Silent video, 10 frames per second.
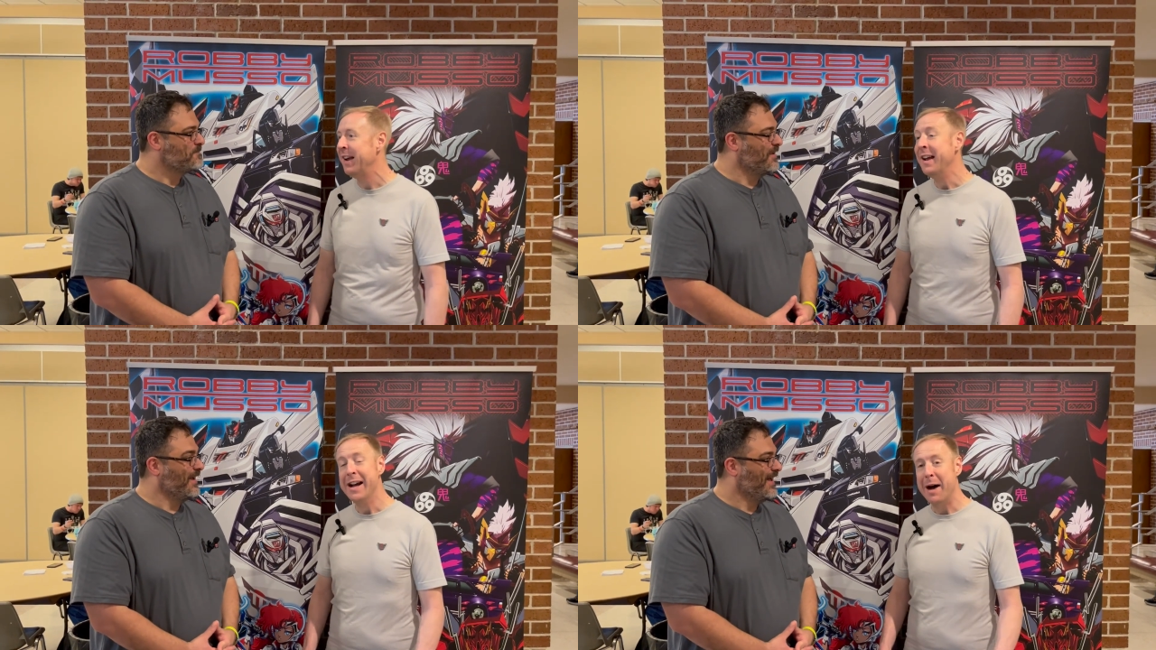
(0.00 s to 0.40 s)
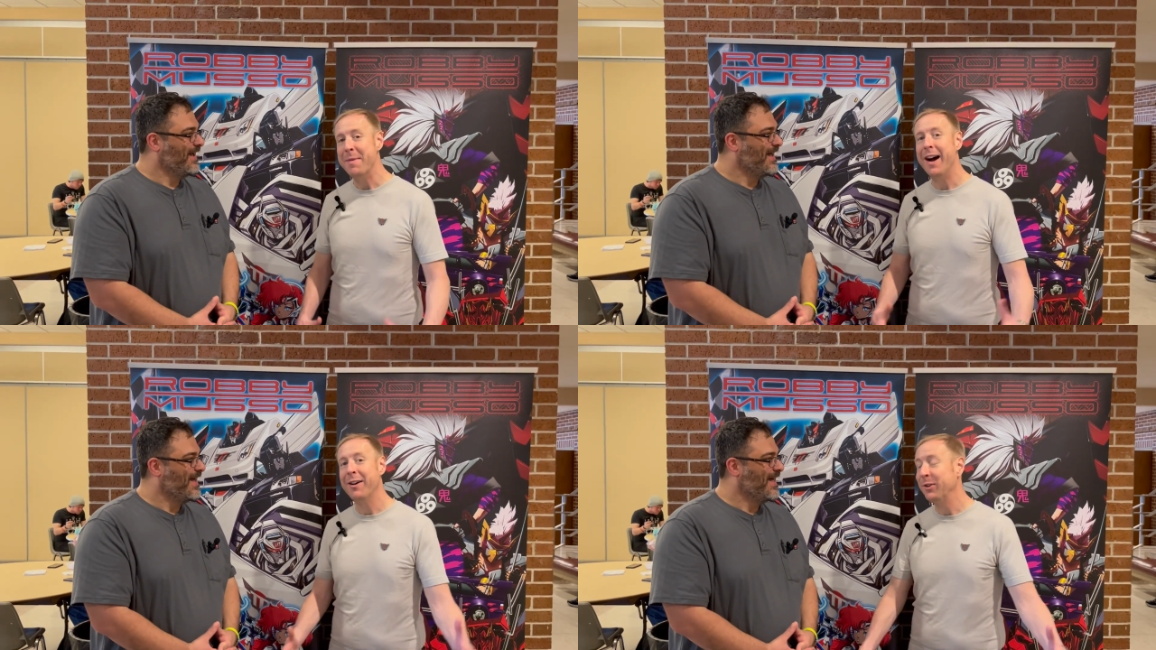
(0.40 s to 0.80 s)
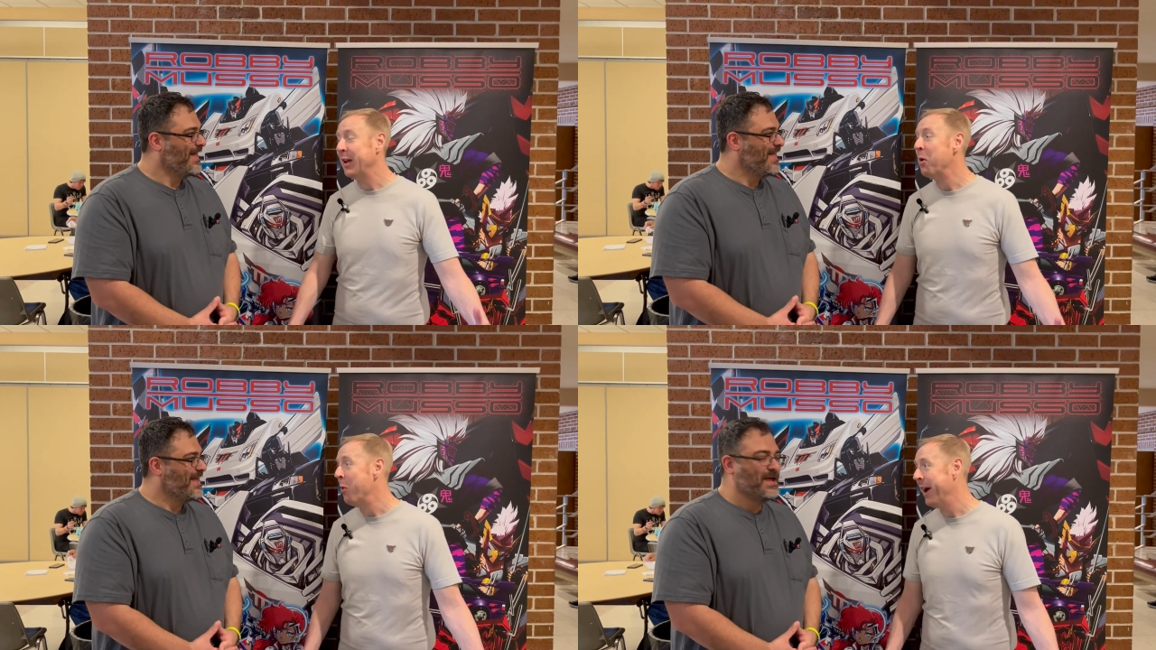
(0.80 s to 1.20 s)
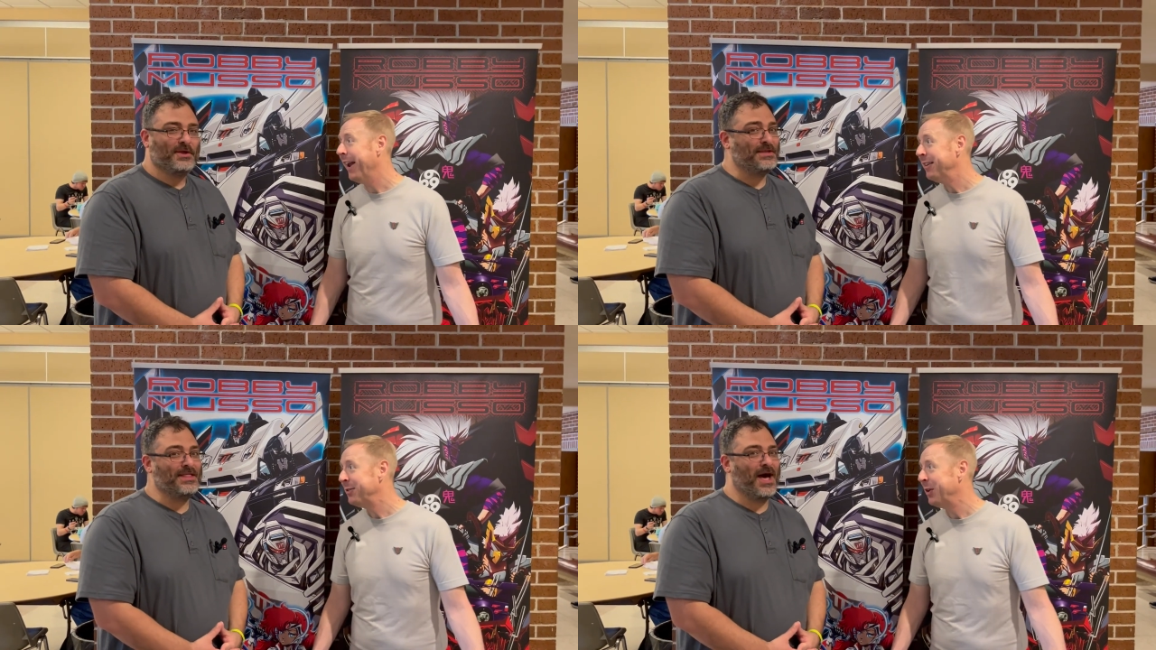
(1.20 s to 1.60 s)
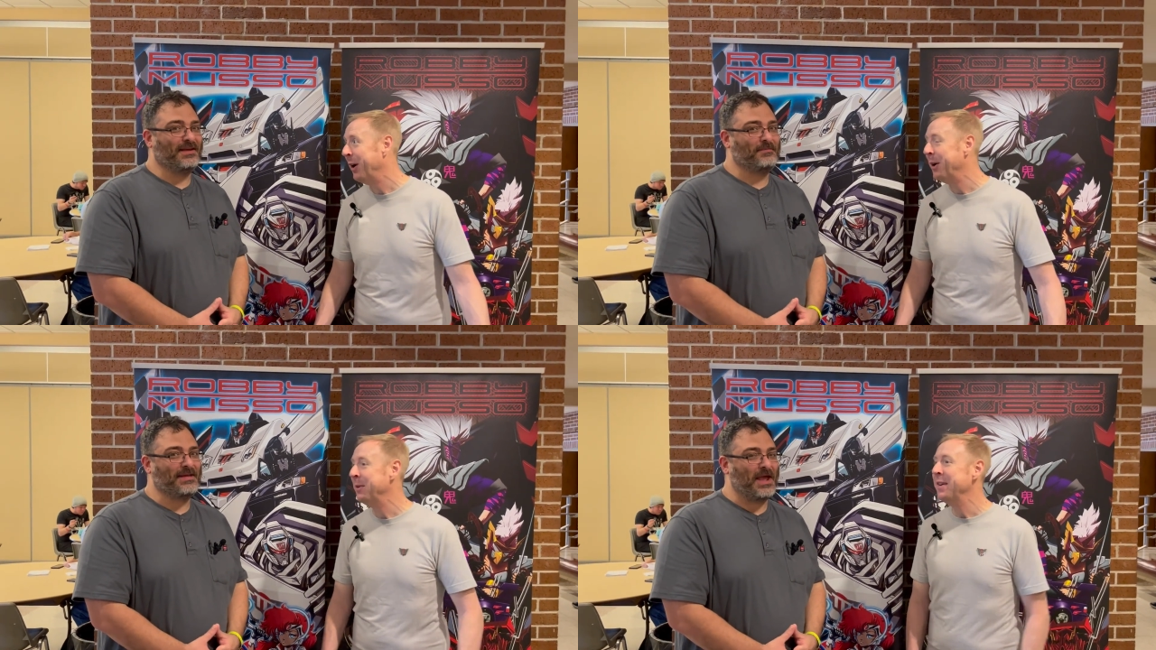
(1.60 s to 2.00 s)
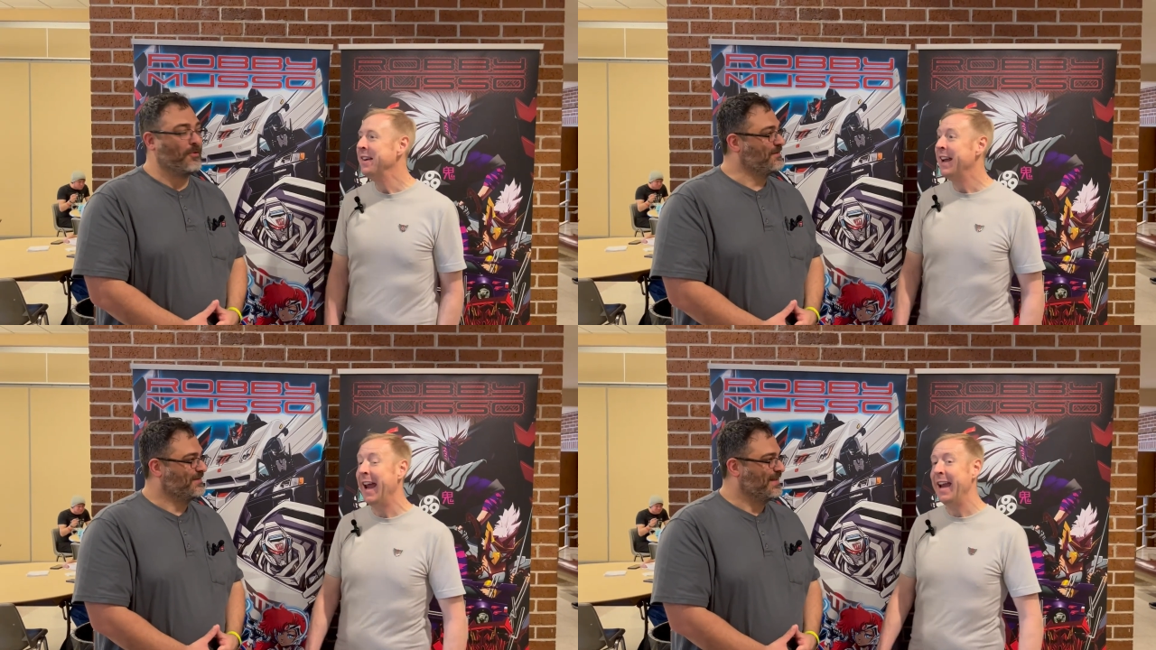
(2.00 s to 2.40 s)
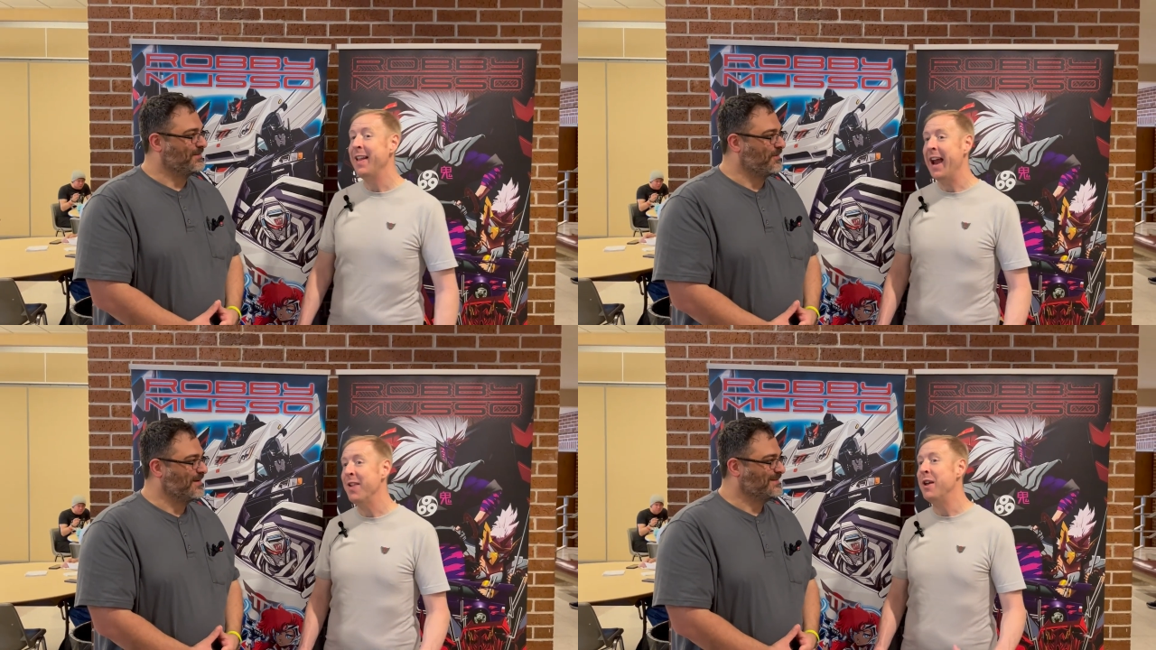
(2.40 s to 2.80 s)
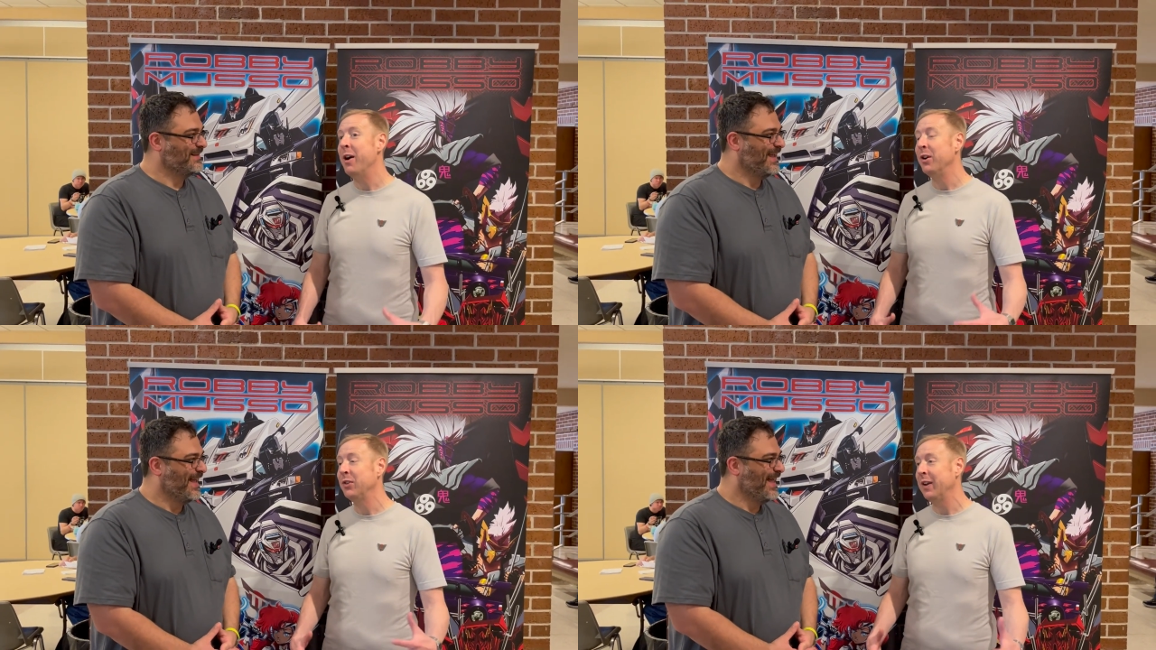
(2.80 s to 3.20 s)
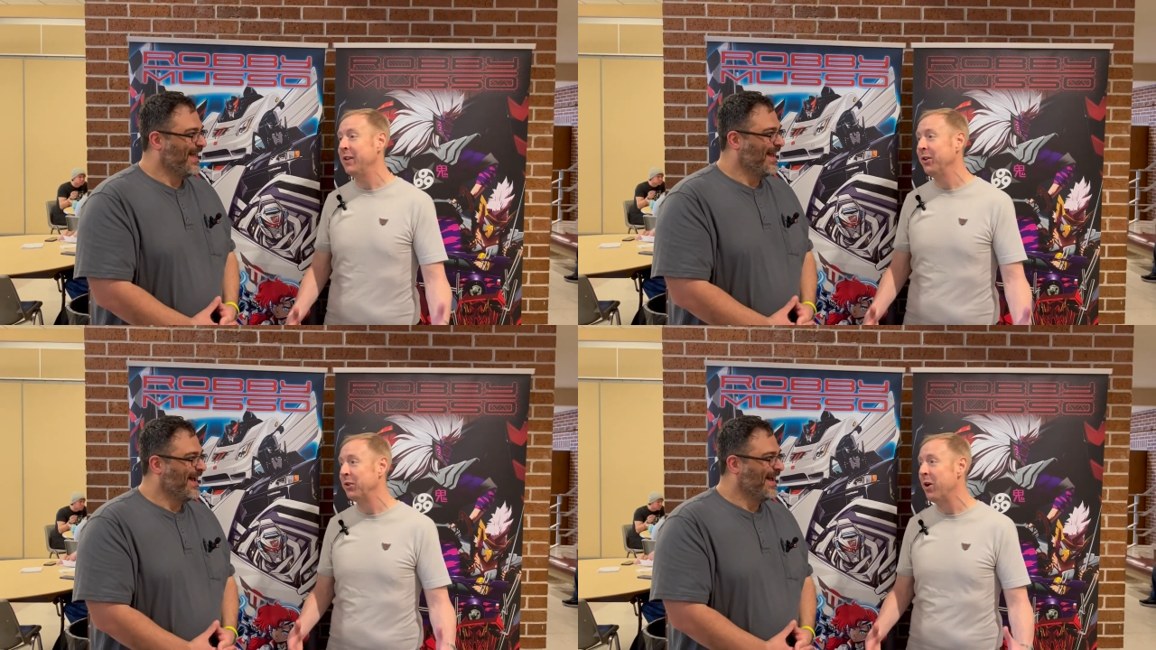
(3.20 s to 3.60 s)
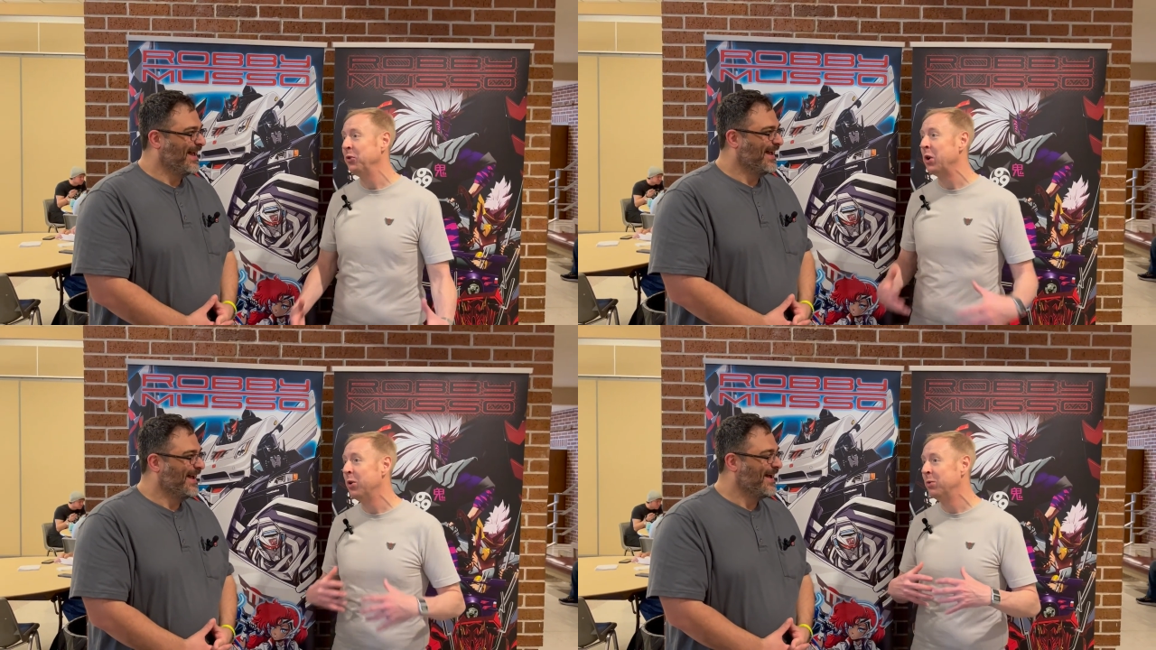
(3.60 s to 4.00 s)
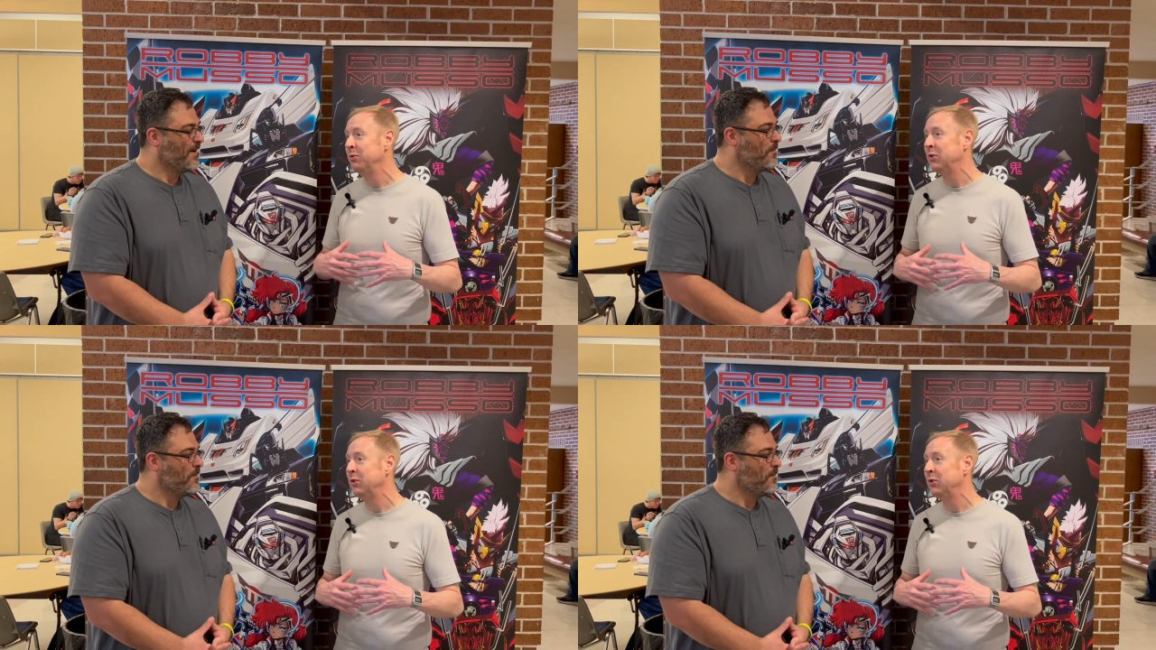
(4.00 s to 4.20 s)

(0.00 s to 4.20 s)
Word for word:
Speaker 1: Yeah. I'm not going to say when. Did not so, expect that question. And, and there's there's also